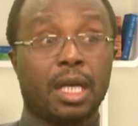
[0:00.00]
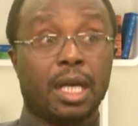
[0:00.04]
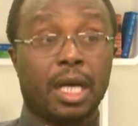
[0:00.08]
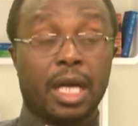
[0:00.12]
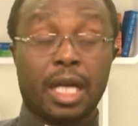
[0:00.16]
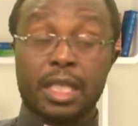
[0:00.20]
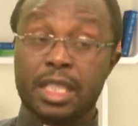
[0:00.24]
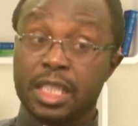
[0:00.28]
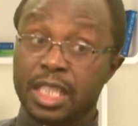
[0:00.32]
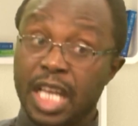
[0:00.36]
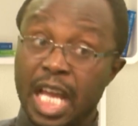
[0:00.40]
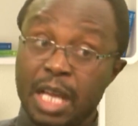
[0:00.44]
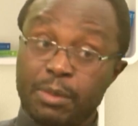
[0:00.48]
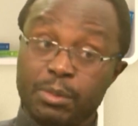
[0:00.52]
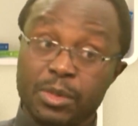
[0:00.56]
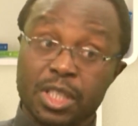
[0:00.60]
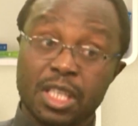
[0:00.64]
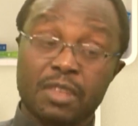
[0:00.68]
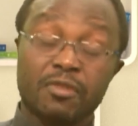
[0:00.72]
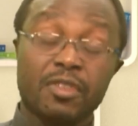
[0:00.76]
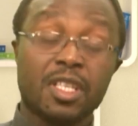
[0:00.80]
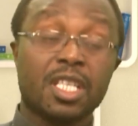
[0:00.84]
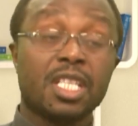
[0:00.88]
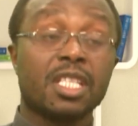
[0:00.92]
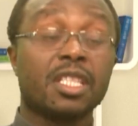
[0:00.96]
At times
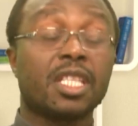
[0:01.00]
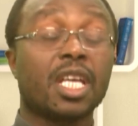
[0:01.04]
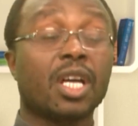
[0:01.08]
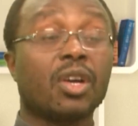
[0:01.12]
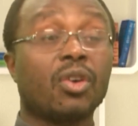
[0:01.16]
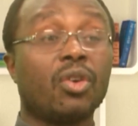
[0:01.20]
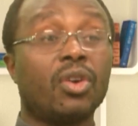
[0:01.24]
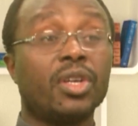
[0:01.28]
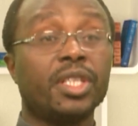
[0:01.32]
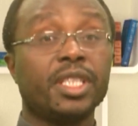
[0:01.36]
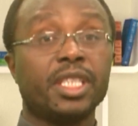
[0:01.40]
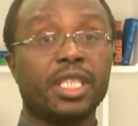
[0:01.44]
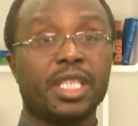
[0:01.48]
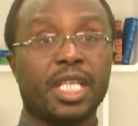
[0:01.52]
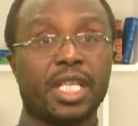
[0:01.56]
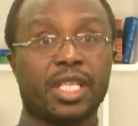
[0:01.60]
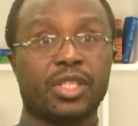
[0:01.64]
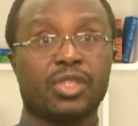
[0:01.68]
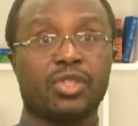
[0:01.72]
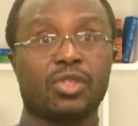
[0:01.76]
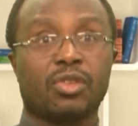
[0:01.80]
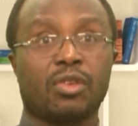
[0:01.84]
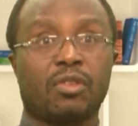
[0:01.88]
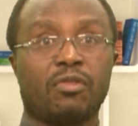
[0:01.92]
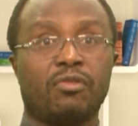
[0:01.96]
even in the
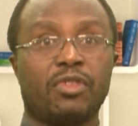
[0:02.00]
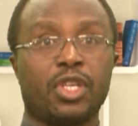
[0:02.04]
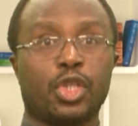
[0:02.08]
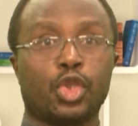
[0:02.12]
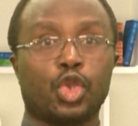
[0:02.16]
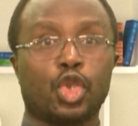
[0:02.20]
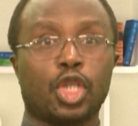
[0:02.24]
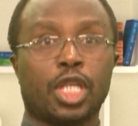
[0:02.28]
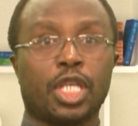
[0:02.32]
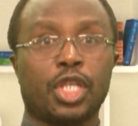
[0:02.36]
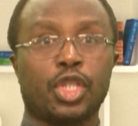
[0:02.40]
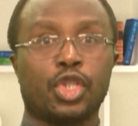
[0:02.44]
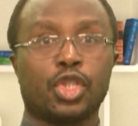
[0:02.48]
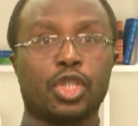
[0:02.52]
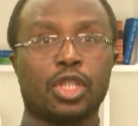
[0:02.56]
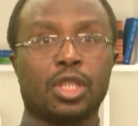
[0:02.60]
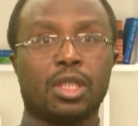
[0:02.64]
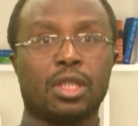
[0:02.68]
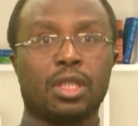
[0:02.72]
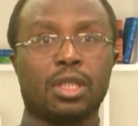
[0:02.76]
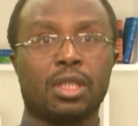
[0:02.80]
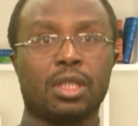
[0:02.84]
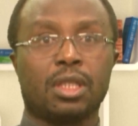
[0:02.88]
context of the church